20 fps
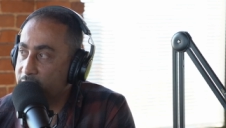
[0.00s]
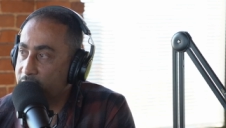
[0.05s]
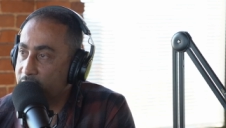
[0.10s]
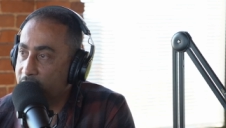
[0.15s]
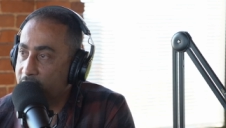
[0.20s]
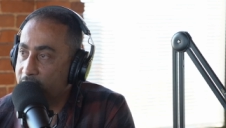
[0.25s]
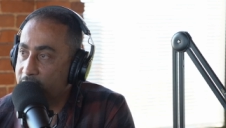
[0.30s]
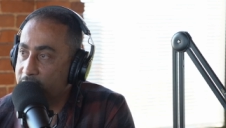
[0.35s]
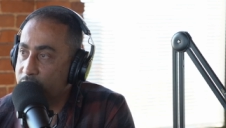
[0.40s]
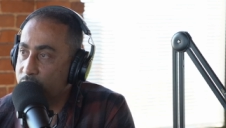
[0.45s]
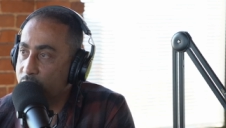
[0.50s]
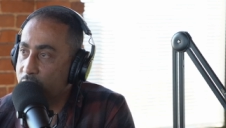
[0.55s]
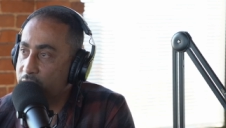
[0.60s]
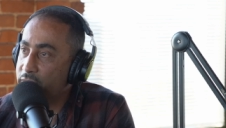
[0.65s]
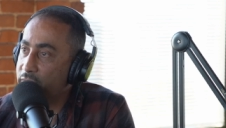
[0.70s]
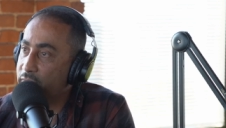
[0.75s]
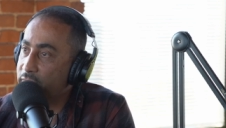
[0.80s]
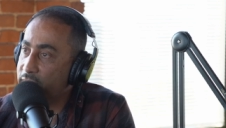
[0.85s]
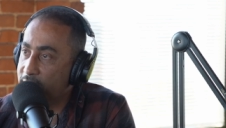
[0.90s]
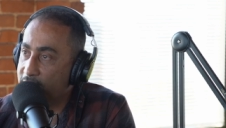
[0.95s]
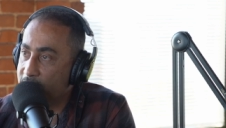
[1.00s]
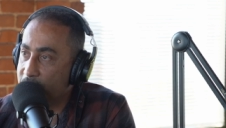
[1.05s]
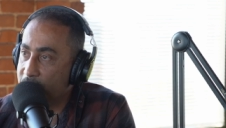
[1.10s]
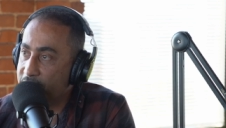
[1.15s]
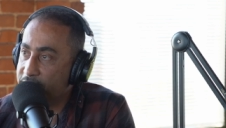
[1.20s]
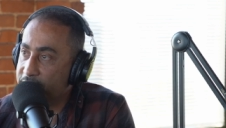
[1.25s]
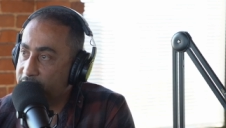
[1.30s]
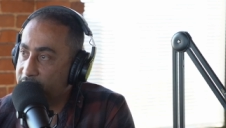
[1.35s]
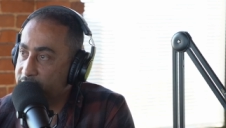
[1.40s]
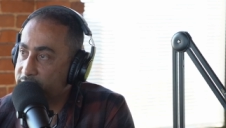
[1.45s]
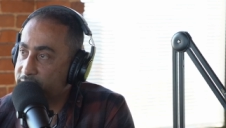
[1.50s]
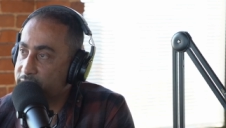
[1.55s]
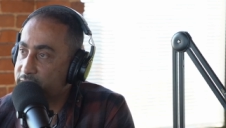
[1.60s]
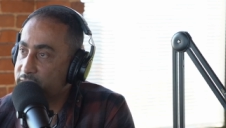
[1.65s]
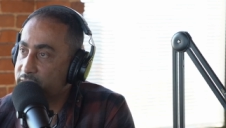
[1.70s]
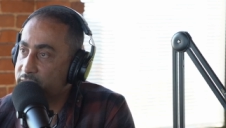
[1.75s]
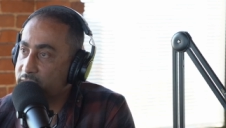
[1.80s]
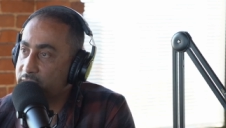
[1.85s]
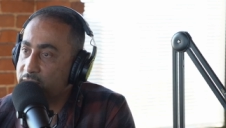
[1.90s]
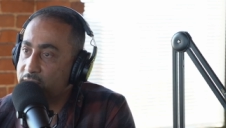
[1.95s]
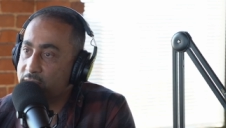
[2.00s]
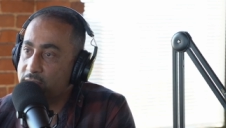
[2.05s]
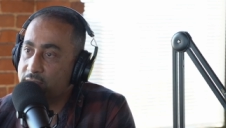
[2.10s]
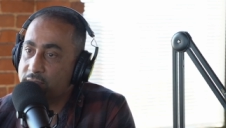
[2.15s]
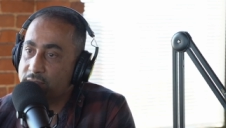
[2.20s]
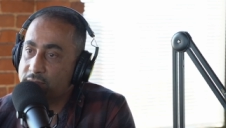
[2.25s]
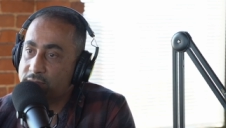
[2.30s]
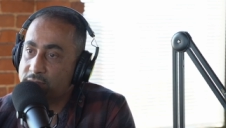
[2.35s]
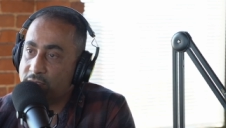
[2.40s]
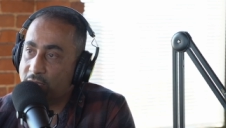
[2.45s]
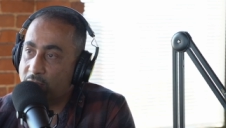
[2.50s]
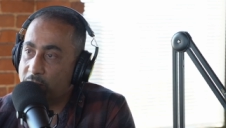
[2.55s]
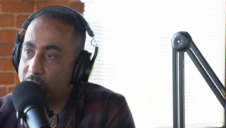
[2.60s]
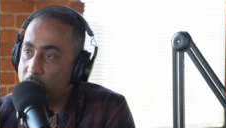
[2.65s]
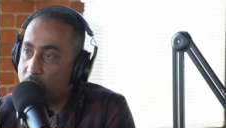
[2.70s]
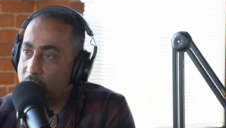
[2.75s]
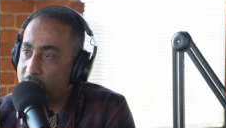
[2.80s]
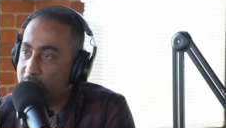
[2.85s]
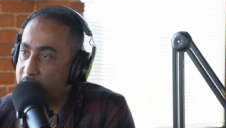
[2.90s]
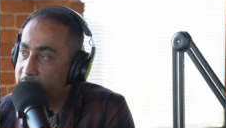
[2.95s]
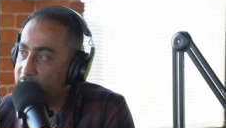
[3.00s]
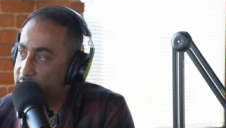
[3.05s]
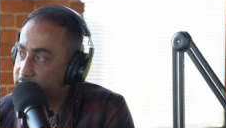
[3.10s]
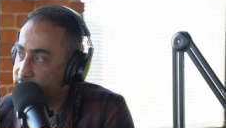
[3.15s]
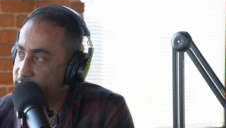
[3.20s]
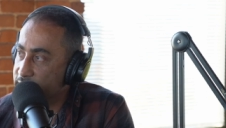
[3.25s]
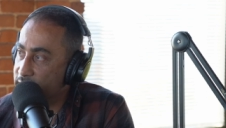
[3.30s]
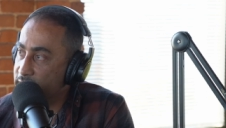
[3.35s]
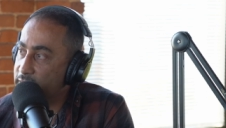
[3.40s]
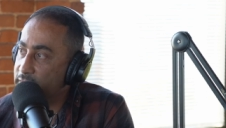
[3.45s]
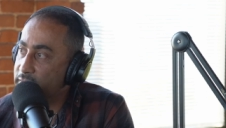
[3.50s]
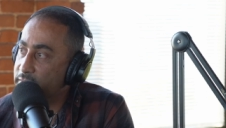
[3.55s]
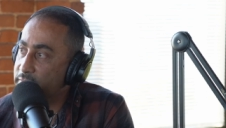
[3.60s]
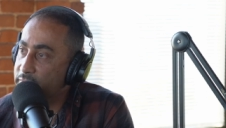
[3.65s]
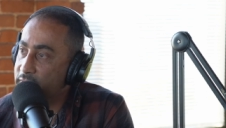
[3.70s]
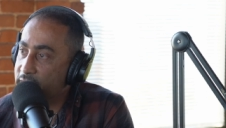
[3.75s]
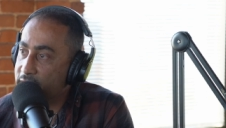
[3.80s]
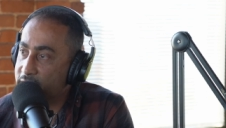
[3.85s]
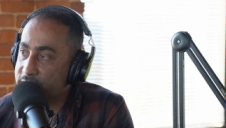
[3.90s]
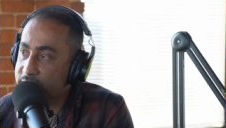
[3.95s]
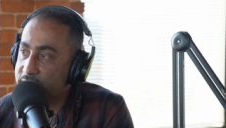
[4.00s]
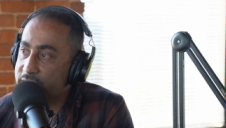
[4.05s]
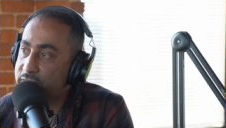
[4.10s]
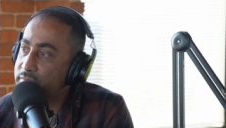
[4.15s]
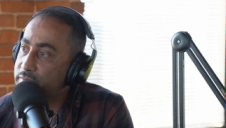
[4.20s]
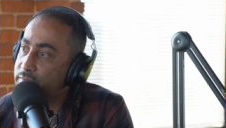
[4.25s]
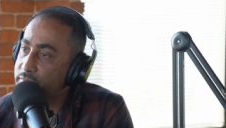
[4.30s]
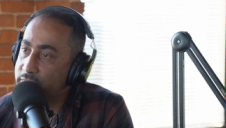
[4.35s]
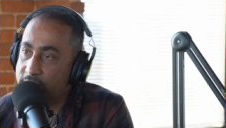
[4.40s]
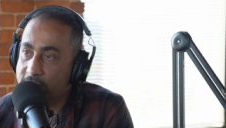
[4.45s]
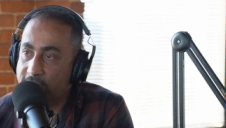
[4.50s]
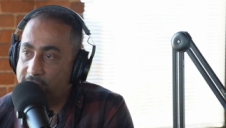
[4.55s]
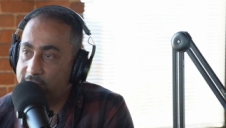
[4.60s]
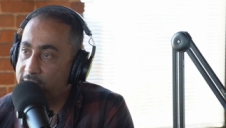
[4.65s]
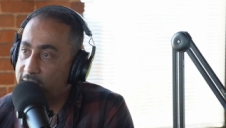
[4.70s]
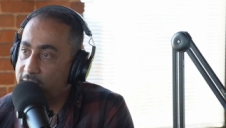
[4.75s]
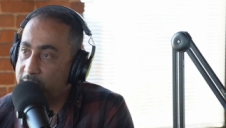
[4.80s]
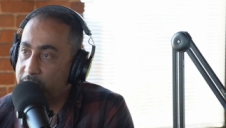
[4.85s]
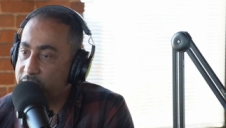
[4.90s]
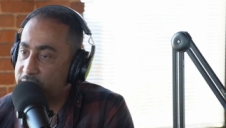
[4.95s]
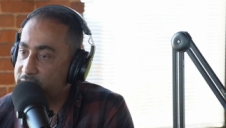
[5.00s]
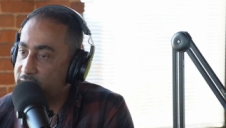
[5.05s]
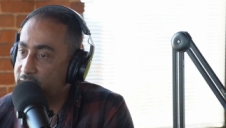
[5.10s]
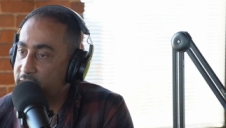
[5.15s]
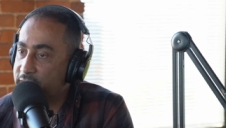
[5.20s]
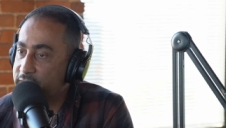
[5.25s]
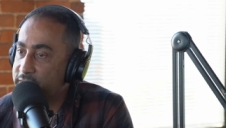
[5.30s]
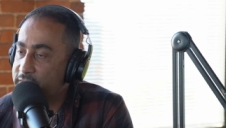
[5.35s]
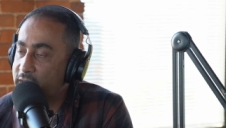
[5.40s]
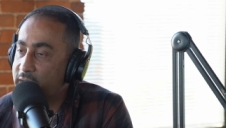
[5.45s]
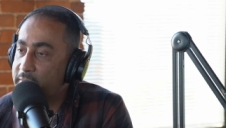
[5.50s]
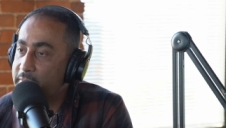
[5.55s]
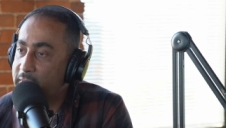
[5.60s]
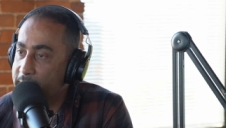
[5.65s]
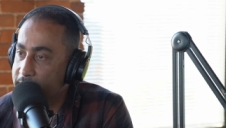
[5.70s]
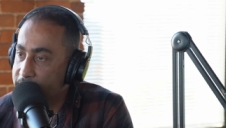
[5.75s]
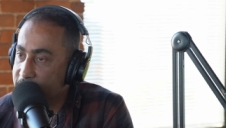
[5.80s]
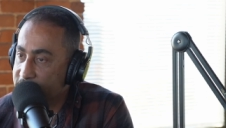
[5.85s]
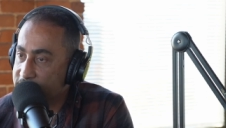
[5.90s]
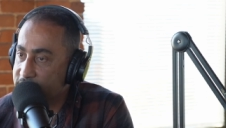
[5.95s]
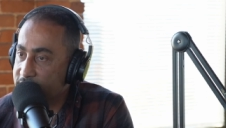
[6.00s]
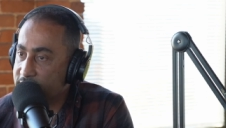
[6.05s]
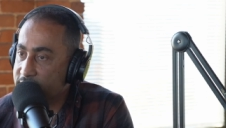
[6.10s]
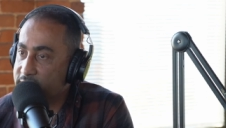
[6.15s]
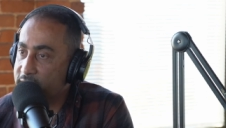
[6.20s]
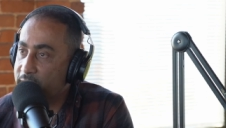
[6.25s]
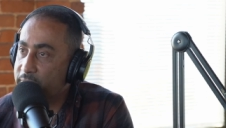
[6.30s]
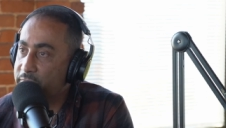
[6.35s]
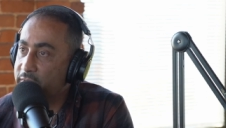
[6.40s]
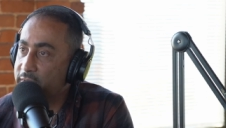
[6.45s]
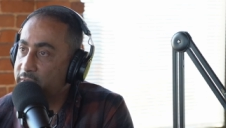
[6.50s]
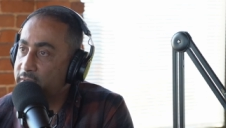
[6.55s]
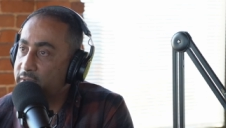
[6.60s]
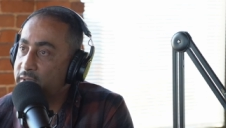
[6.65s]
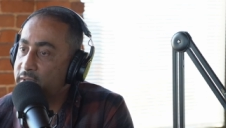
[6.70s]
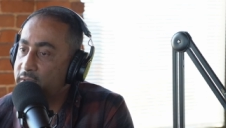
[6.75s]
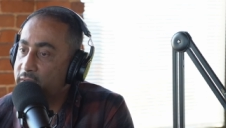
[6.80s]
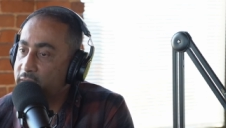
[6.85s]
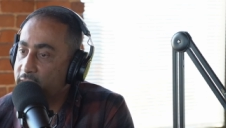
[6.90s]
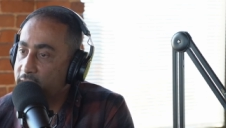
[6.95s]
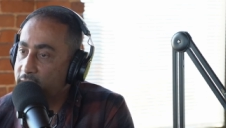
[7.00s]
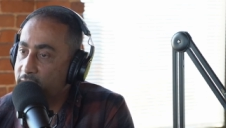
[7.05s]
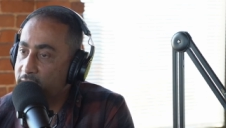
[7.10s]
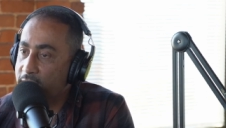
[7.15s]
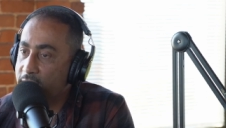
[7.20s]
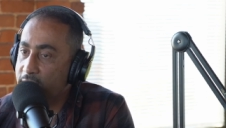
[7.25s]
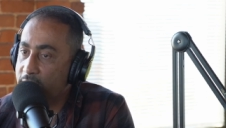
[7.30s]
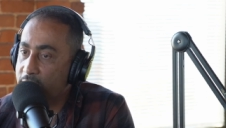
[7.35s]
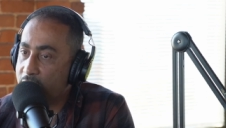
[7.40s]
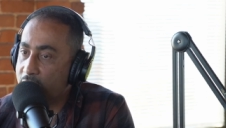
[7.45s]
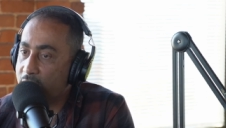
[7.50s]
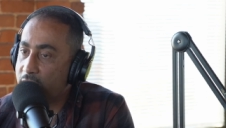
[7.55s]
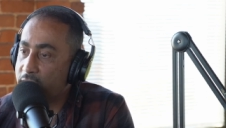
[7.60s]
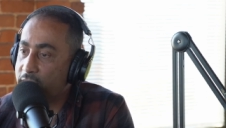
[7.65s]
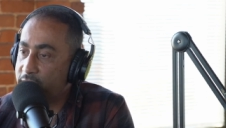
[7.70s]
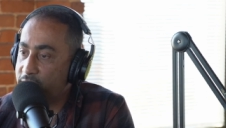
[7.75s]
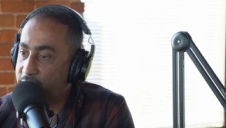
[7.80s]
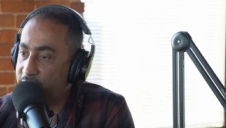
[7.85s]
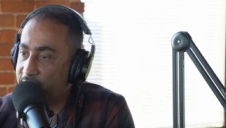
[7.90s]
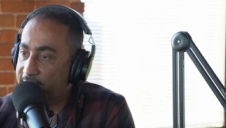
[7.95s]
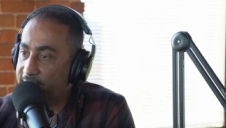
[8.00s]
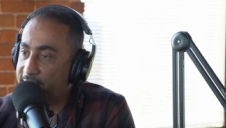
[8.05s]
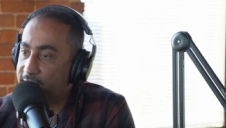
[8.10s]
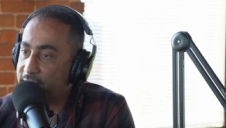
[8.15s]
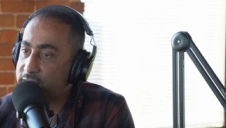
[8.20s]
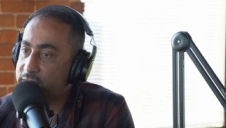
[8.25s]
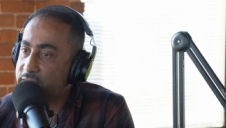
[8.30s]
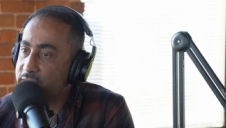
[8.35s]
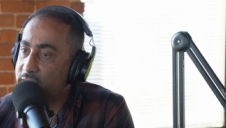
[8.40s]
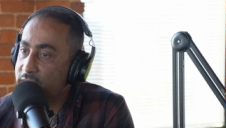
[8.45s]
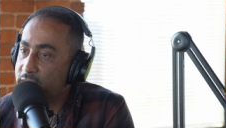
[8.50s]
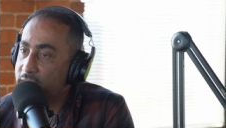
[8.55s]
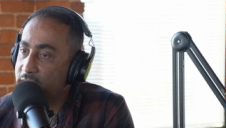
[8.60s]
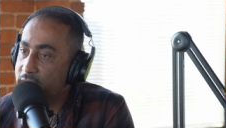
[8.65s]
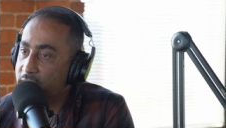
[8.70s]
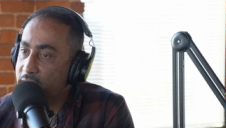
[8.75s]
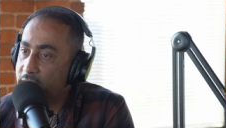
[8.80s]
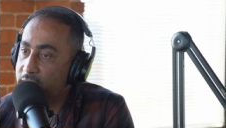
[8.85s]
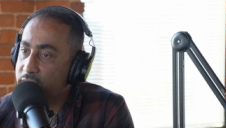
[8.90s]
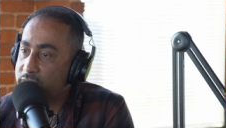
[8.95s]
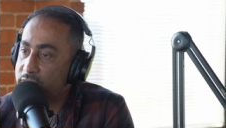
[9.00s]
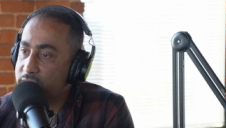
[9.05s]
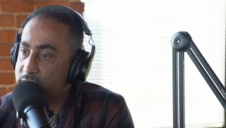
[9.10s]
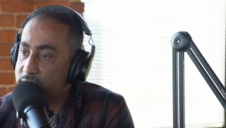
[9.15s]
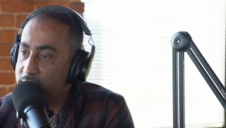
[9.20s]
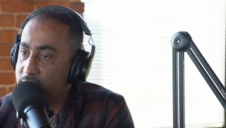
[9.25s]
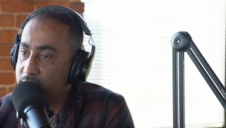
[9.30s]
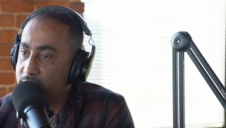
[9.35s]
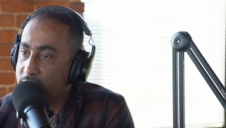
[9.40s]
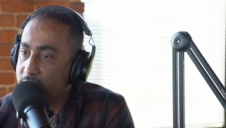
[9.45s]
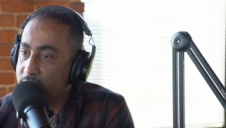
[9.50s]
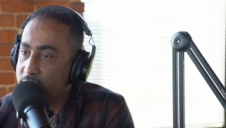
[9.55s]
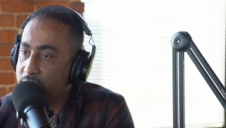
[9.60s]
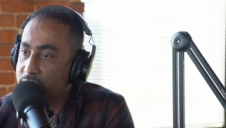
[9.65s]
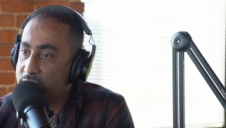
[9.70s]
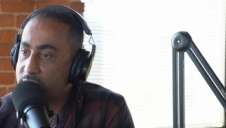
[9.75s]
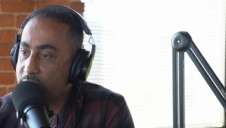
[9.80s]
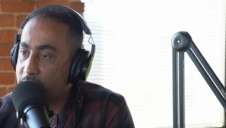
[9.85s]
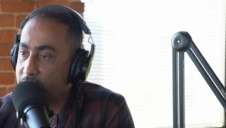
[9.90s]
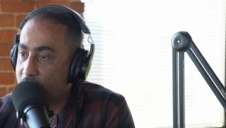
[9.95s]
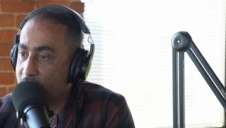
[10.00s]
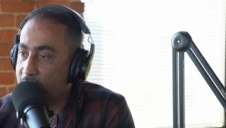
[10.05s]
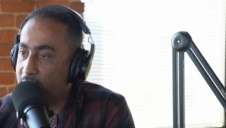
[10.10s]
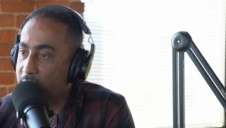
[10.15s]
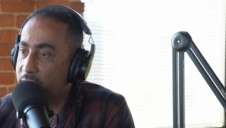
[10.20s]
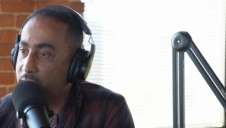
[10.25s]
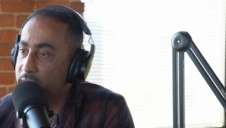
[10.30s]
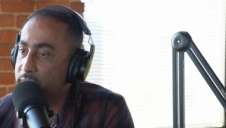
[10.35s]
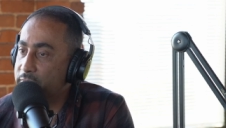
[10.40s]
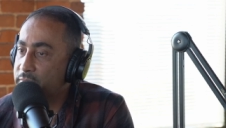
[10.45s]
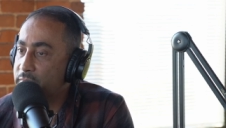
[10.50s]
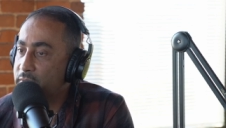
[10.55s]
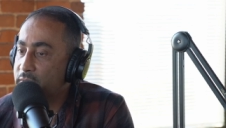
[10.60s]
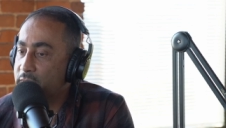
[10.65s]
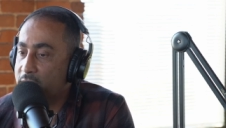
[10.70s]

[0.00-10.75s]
Hun, what do you think about this? Tell me what I'm missing, because 99% of the time I'm missing something. Here are the facts. Here's the problem.